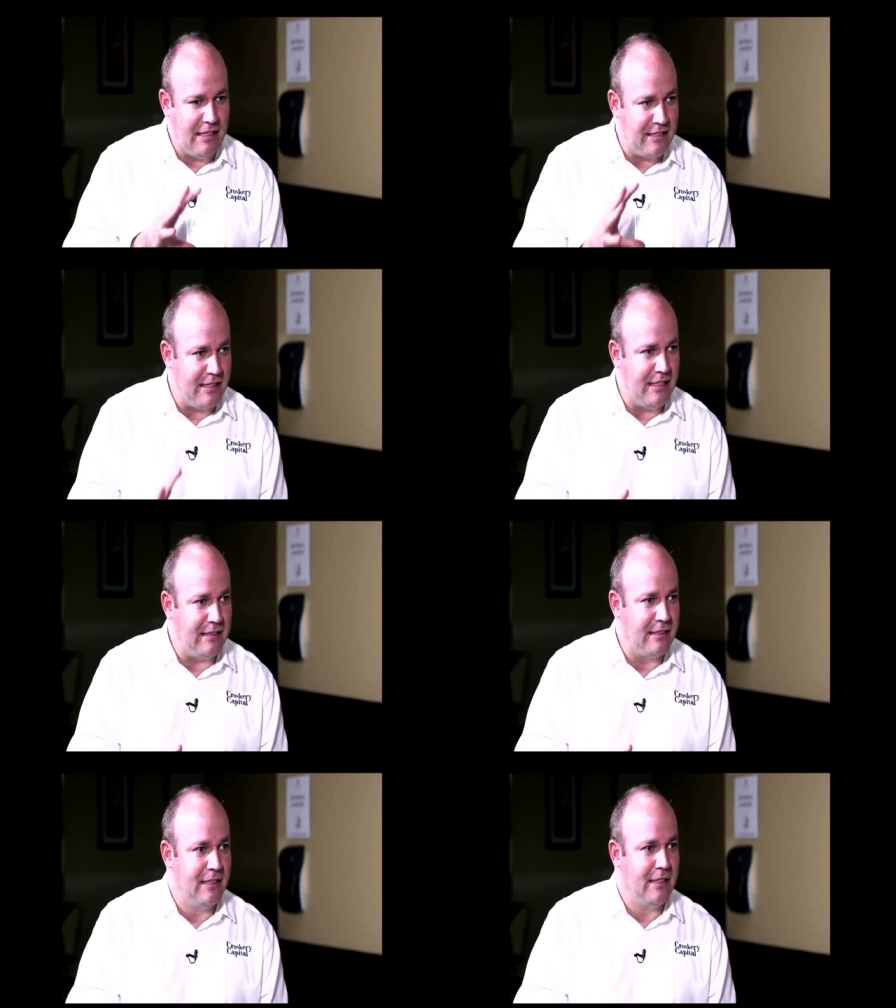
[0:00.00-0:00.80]
listing
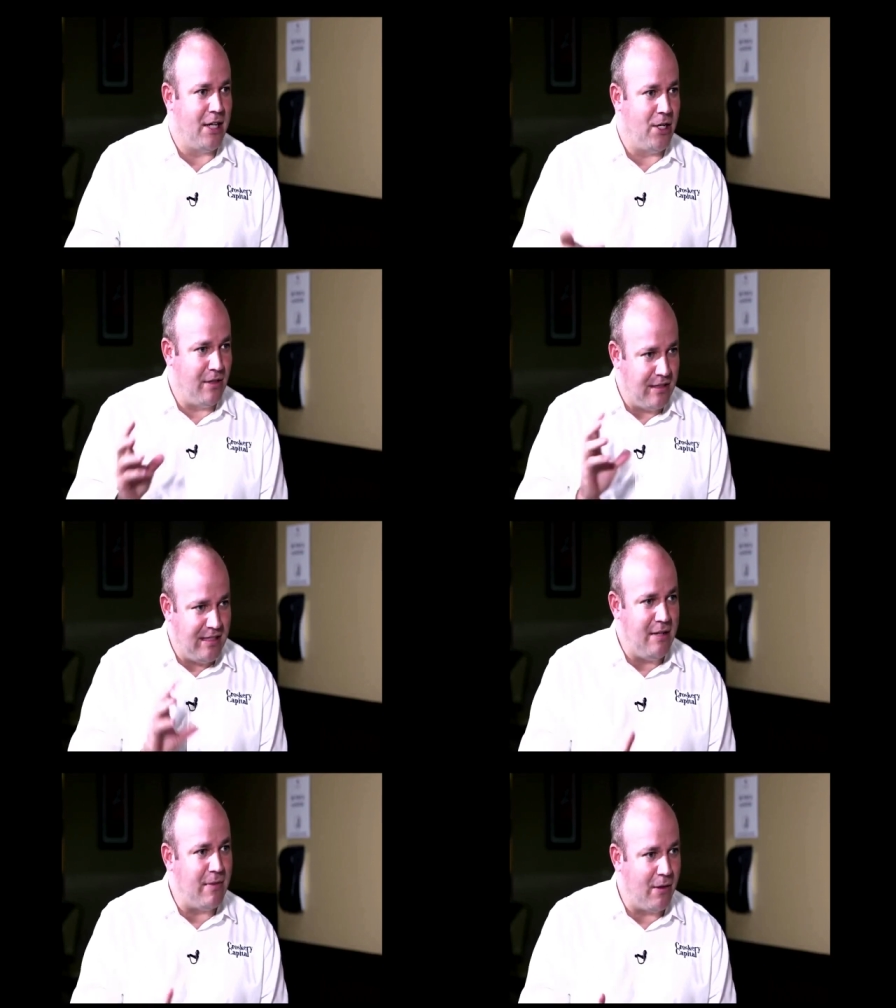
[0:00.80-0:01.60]
it. You know, the
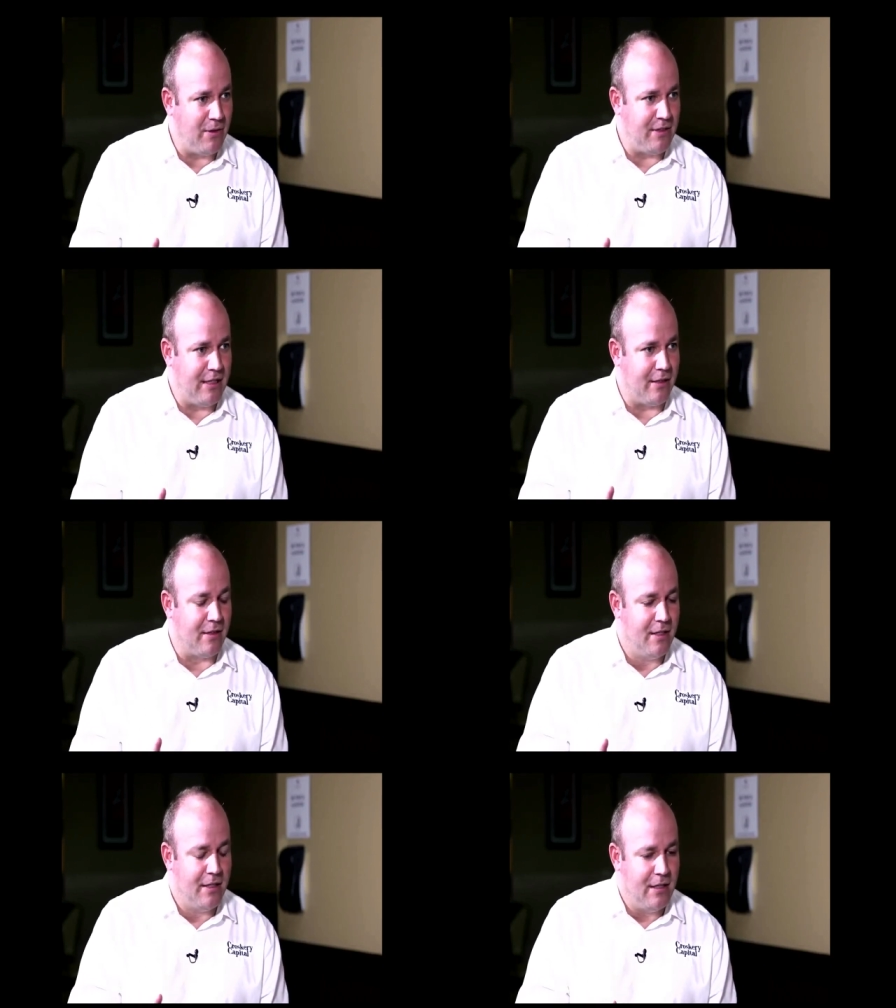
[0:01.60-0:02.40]
team that was there,
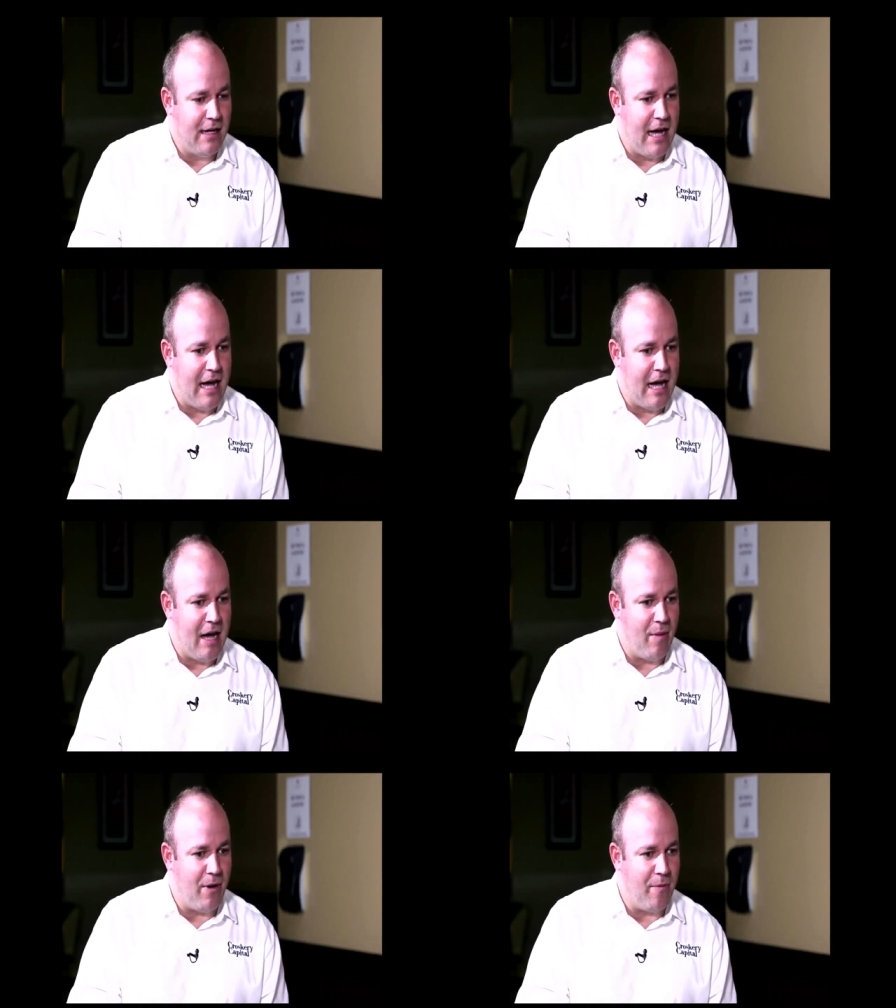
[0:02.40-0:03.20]

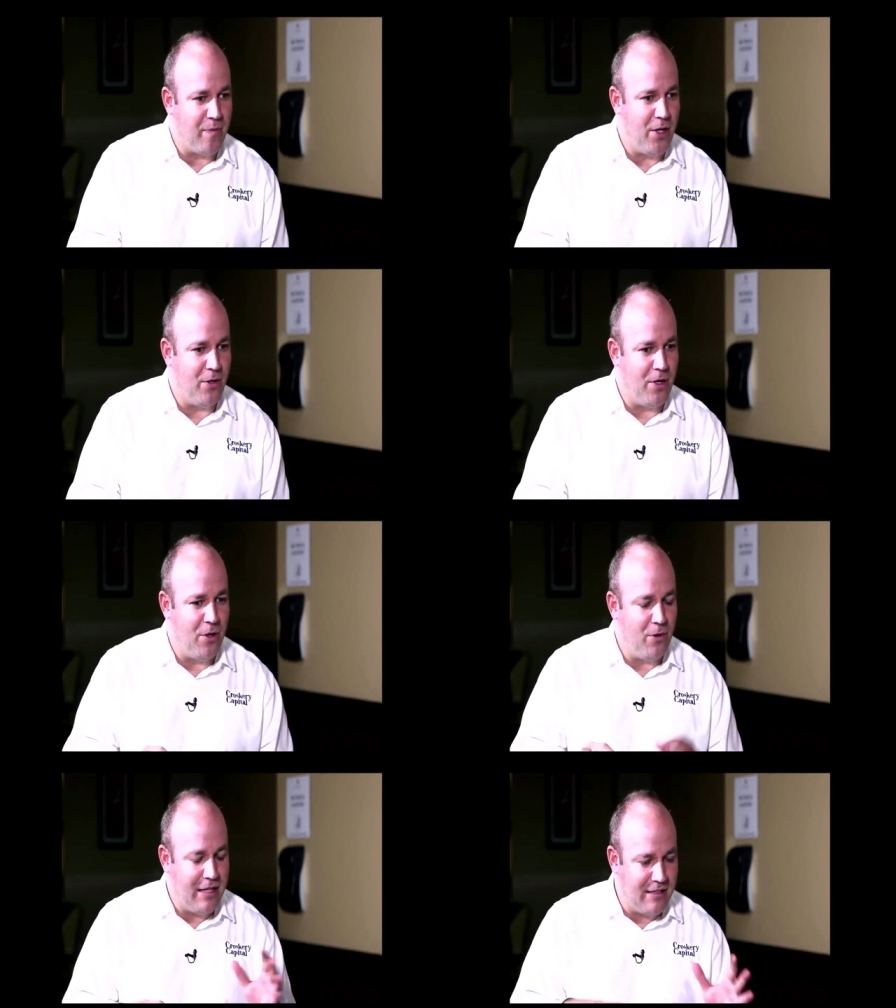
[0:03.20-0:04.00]
you know, you
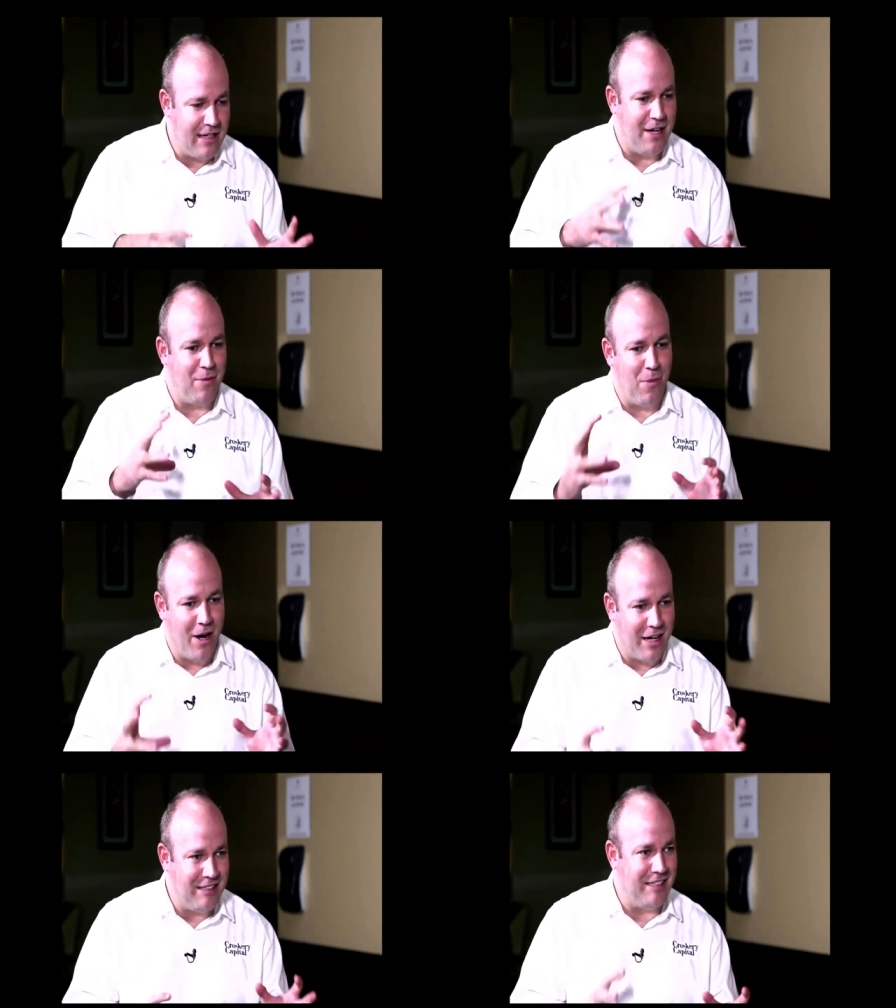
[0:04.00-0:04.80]
don't get to kind of
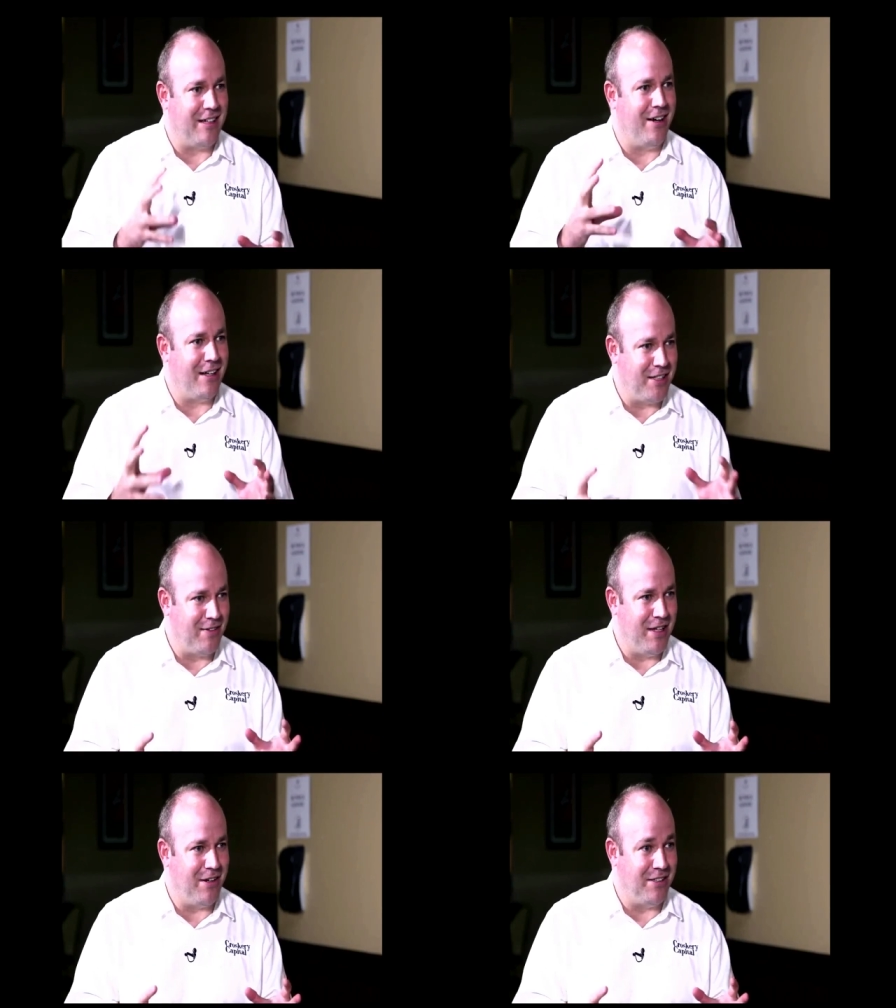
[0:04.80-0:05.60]
market it a lot and
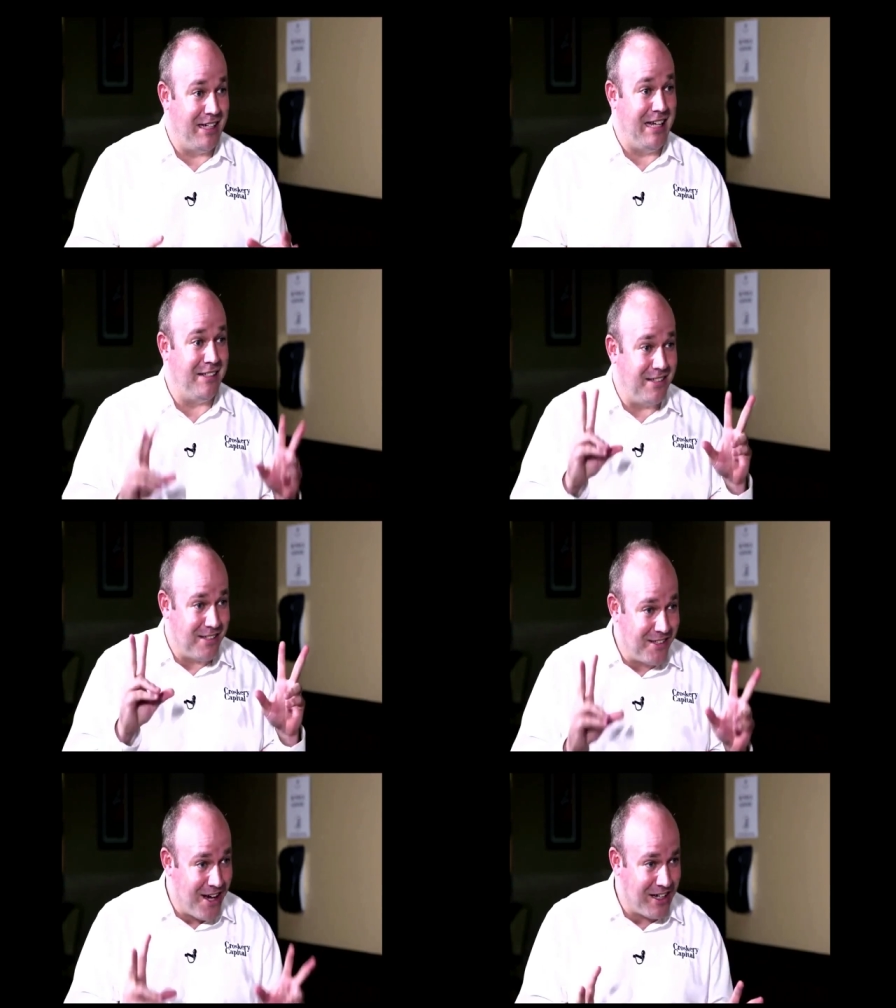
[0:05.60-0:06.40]
everything because it is the
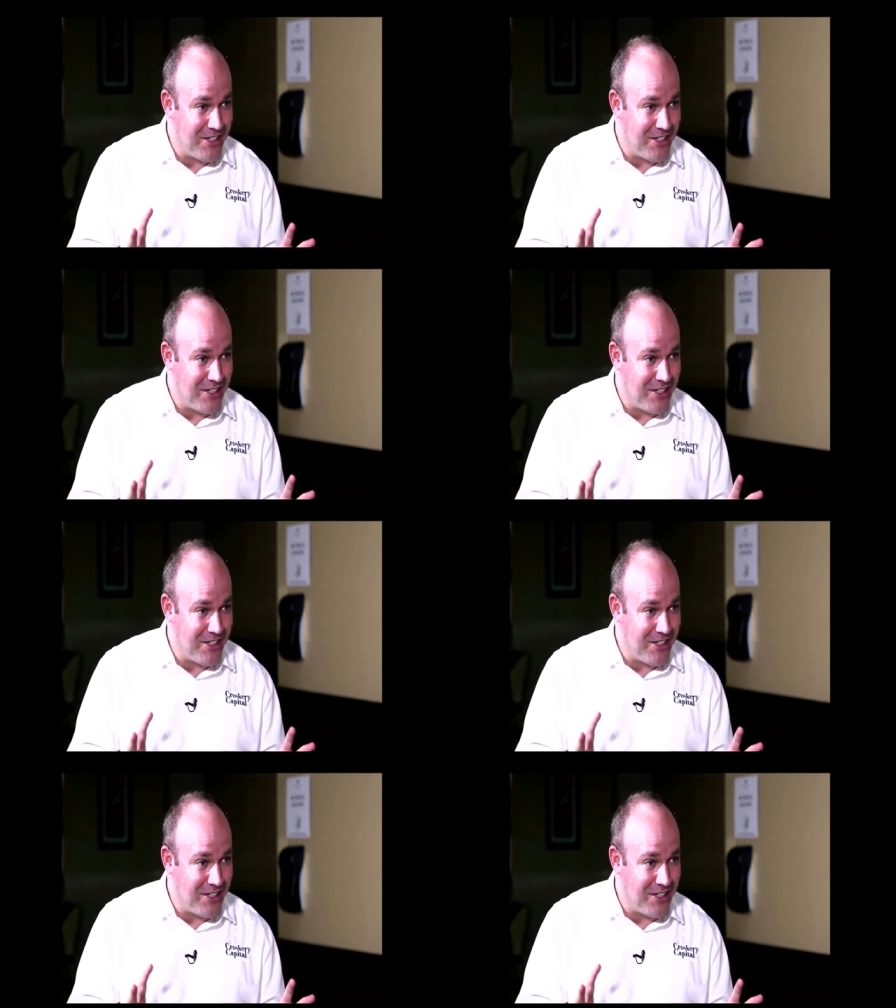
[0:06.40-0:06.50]
stock